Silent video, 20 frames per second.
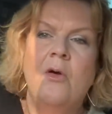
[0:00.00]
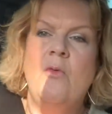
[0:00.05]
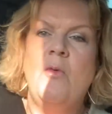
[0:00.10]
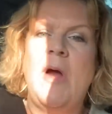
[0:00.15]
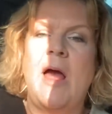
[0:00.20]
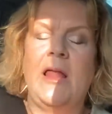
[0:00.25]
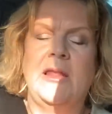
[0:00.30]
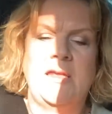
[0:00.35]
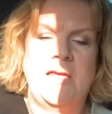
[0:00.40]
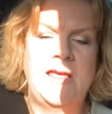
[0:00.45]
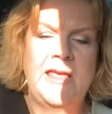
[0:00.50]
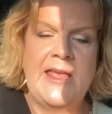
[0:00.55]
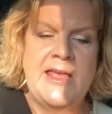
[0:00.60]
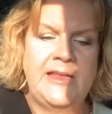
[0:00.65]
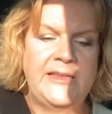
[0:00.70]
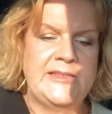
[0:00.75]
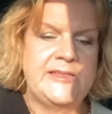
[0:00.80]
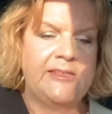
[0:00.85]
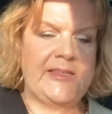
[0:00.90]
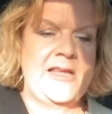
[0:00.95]
Well,
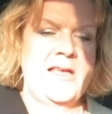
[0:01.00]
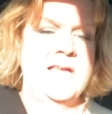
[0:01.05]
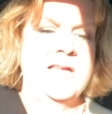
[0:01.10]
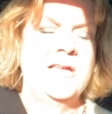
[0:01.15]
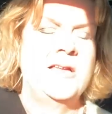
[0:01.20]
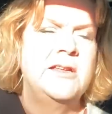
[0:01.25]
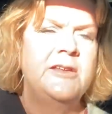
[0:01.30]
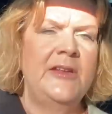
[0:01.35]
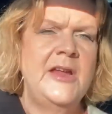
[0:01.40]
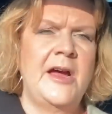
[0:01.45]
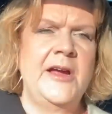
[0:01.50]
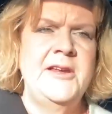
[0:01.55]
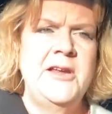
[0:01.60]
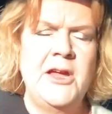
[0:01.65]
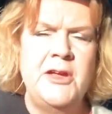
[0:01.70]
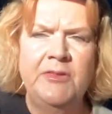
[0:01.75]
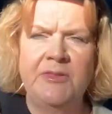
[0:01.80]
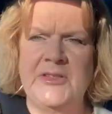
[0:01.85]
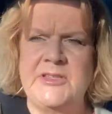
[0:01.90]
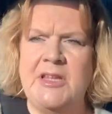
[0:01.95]
it's
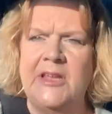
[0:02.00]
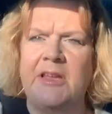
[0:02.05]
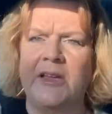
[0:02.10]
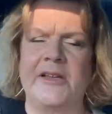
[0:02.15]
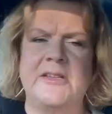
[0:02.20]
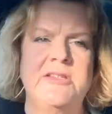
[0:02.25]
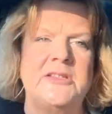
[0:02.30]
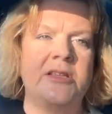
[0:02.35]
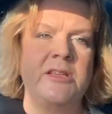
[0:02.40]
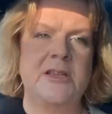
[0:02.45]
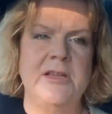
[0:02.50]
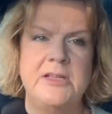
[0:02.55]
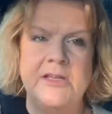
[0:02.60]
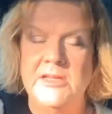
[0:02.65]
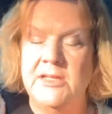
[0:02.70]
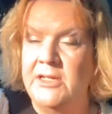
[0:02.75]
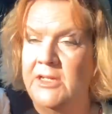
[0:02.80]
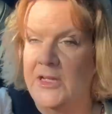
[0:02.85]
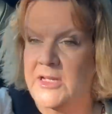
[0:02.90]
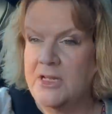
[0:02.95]
9:06.
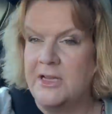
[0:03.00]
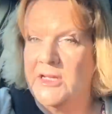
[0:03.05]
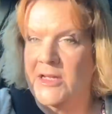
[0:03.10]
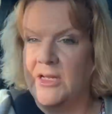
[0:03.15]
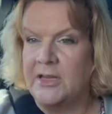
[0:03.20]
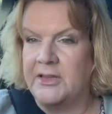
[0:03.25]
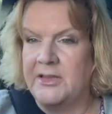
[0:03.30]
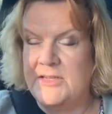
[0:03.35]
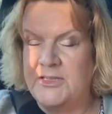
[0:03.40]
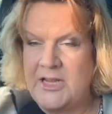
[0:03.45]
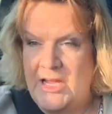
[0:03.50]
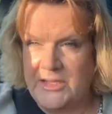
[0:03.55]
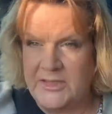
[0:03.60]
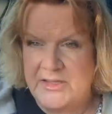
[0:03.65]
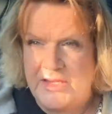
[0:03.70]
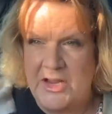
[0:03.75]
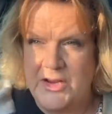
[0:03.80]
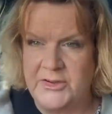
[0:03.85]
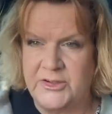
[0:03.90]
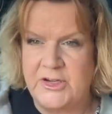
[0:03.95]
The
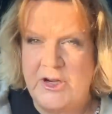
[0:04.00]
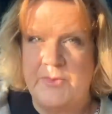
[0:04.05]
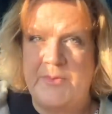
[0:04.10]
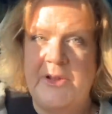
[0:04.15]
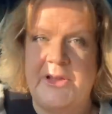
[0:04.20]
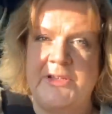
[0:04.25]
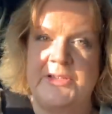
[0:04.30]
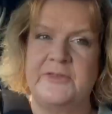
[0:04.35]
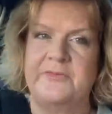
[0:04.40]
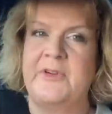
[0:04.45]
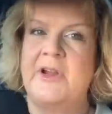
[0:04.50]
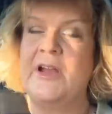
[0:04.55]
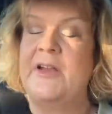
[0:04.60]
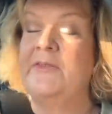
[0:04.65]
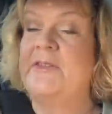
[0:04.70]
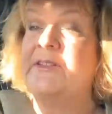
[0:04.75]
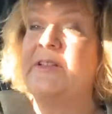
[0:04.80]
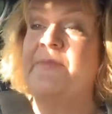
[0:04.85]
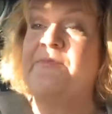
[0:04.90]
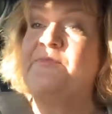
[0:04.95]
Tesco shopping's arrived.
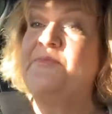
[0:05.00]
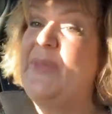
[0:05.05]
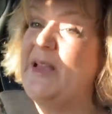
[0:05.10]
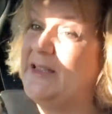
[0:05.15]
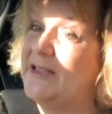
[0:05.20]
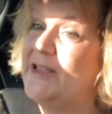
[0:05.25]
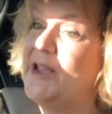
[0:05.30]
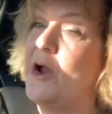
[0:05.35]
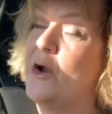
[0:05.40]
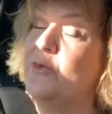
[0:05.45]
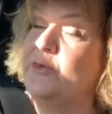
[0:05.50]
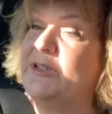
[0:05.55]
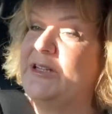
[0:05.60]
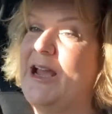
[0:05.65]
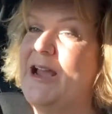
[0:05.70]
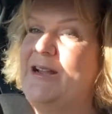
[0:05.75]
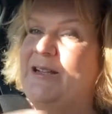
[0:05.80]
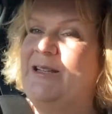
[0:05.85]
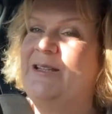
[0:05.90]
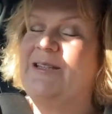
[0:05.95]
It's a busy old
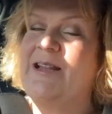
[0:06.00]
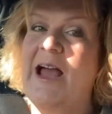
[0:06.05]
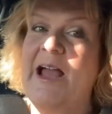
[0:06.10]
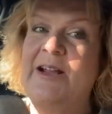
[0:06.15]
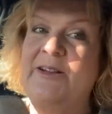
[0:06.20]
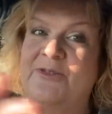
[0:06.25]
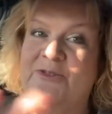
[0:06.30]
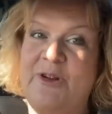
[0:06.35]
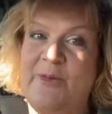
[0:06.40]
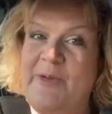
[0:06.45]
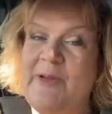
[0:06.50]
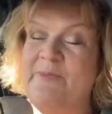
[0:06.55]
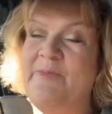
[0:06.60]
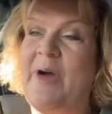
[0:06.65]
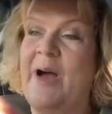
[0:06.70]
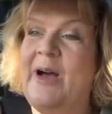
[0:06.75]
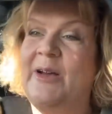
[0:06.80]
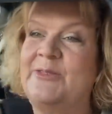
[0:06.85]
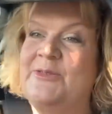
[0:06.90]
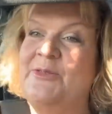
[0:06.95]
day today, dropping
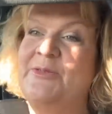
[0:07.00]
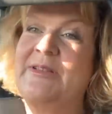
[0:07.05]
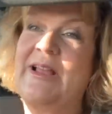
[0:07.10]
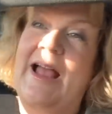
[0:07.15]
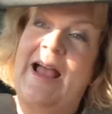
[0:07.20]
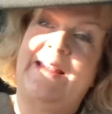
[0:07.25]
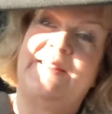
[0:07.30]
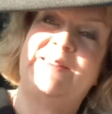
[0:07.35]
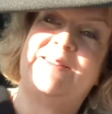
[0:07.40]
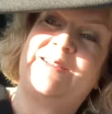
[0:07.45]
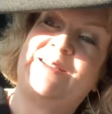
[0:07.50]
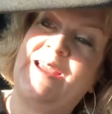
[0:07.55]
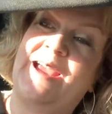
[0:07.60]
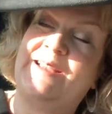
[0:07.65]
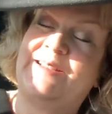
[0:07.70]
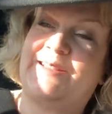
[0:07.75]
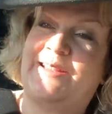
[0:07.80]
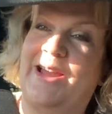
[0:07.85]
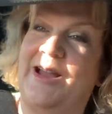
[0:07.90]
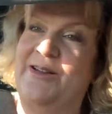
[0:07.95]
parcels and the
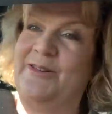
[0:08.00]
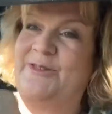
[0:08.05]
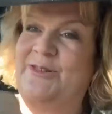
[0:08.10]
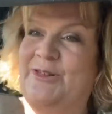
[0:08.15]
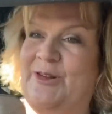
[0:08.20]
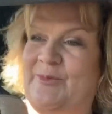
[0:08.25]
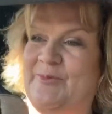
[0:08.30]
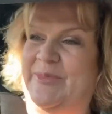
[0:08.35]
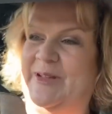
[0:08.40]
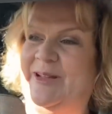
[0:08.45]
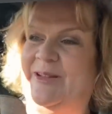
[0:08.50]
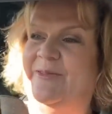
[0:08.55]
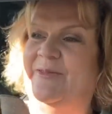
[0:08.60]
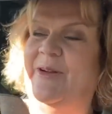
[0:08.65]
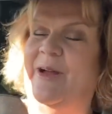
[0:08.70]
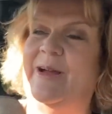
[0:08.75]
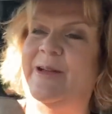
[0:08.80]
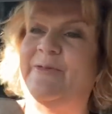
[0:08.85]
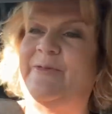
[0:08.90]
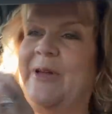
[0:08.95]
Tesco shopping
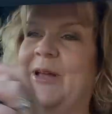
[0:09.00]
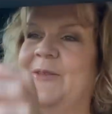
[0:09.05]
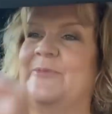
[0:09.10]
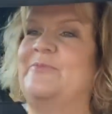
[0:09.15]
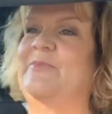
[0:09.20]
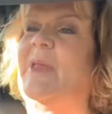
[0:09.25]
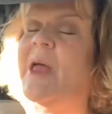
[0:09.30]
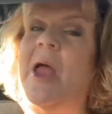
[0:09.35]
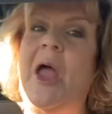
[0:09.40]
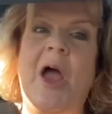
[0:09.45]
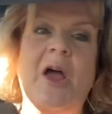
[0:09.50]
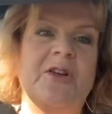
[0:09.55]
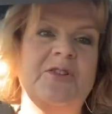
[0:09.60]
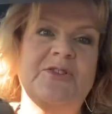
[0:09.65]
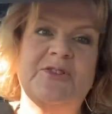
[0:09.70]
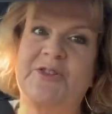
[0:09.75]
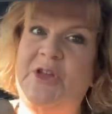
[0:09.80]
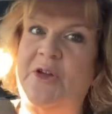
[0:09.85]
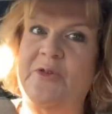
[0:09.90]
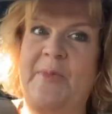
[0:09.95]
arriving.
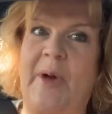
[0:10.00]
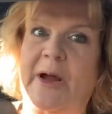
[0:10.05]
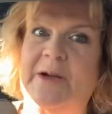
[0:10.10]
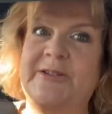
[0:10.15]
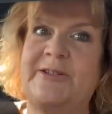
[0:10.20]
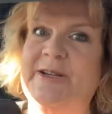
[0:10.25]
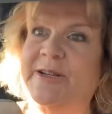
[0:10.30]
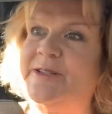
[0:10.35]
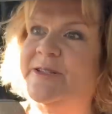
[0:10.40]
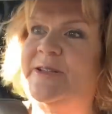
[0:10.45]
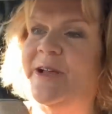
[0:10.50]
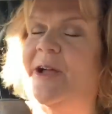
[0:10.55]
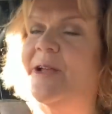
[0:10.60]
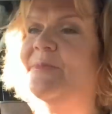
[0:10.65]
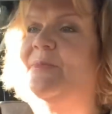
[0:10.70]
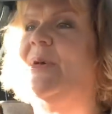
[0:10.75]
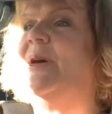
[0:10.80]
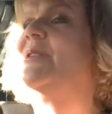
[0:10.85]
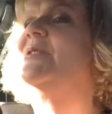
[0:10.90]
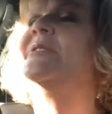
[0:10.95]
So much
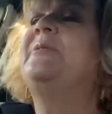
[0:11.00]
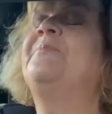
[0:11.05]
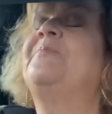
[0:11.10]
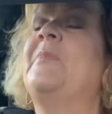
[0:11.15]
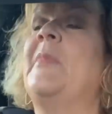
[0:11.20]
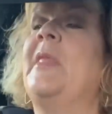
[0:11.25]
excitement.